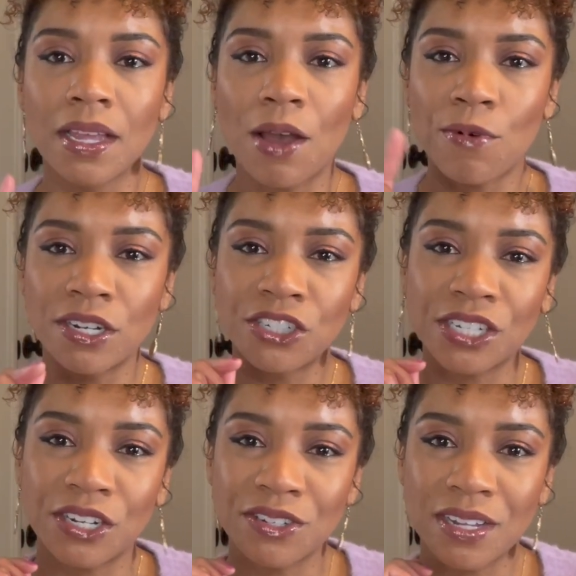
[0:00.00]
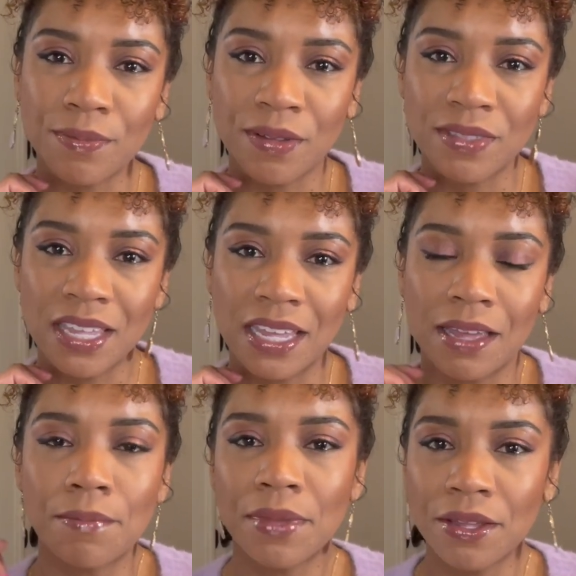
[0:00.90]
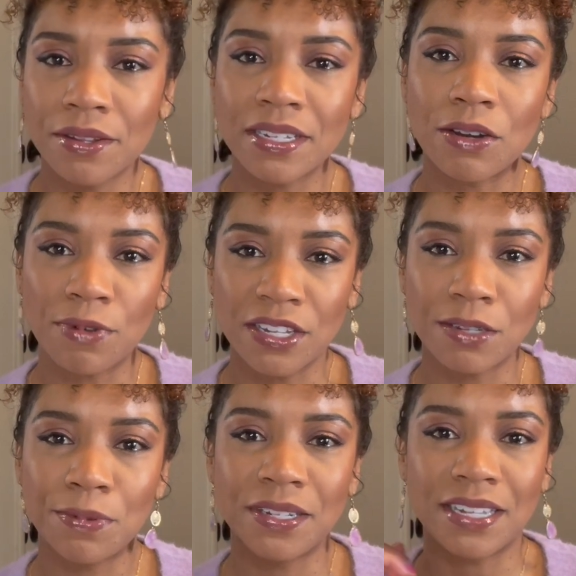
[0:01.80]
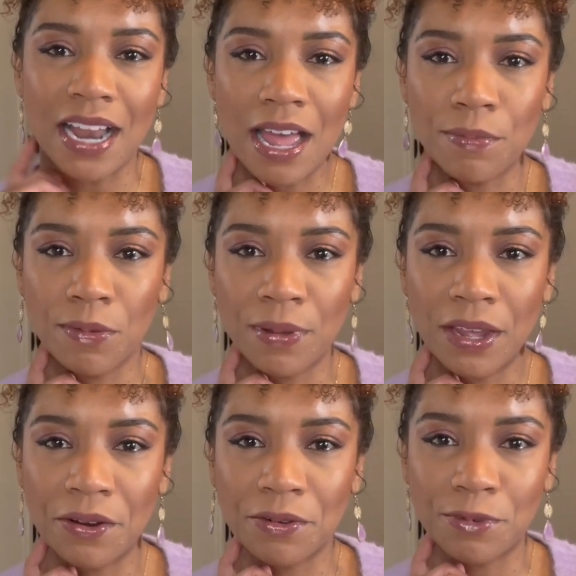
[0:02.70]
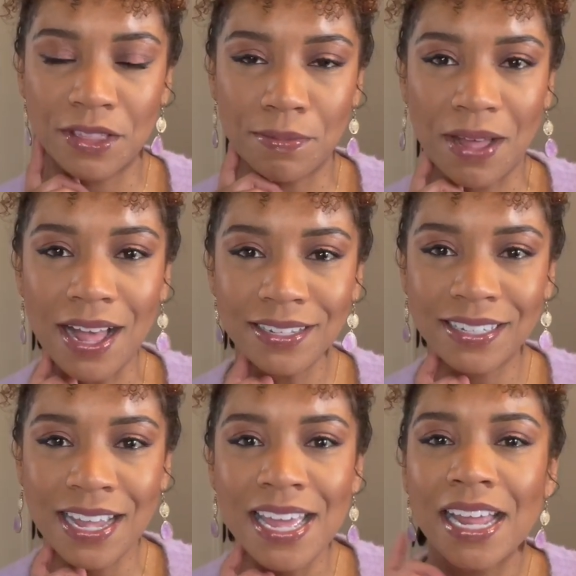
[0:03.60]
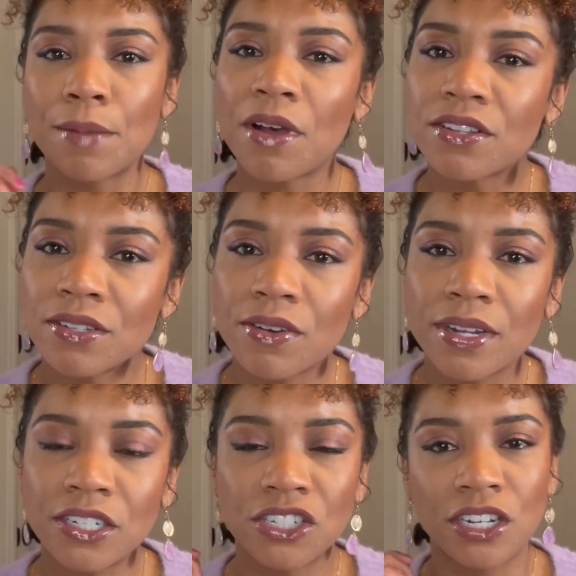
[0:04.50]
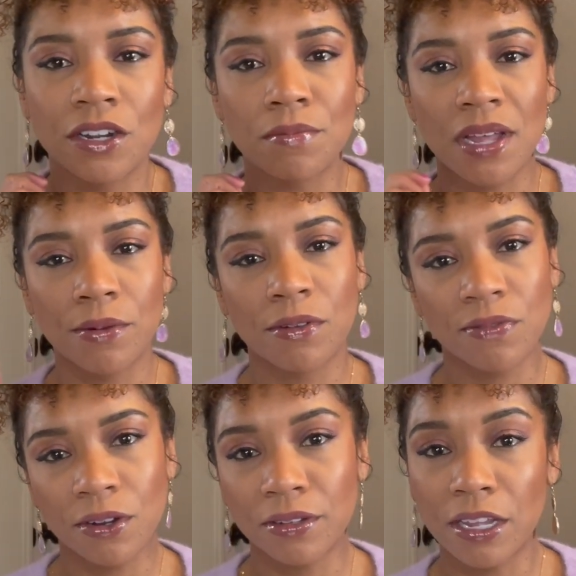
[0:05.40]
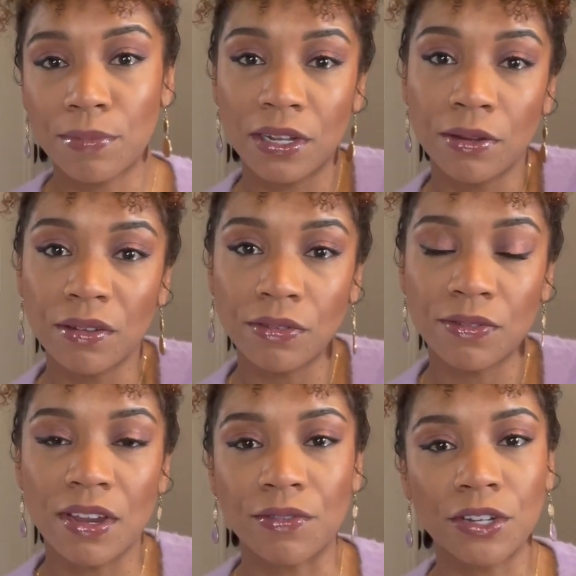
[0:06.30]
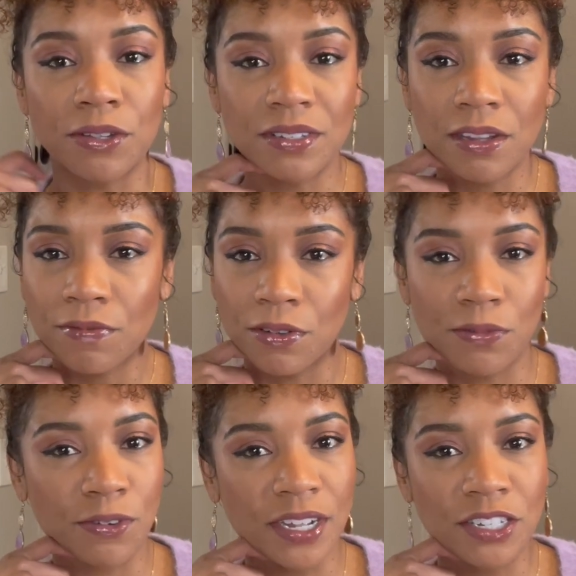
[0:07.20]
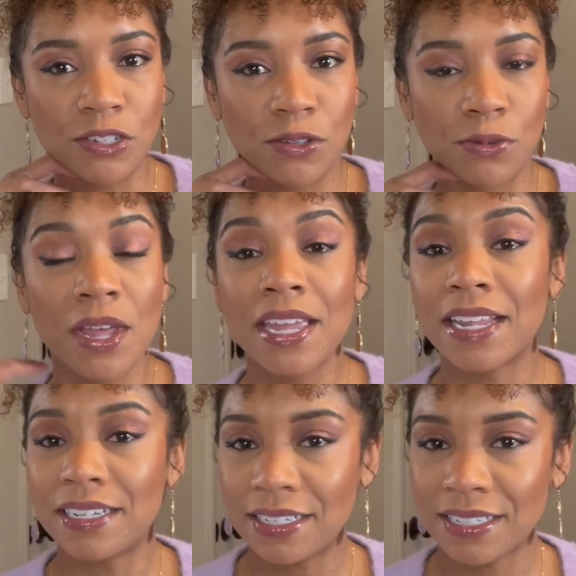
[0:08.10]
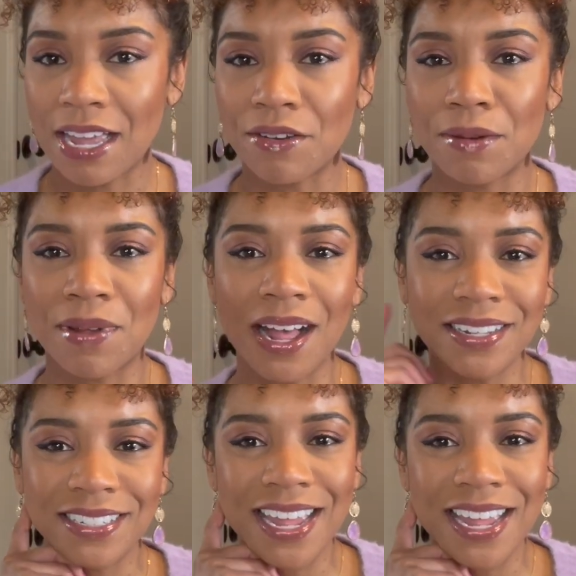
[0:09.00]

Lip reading: I want to share some of the meals and recipes that I prepared with the box. And I'm also going to share my referral link below. If you've never used it, feel free to get a discounted box.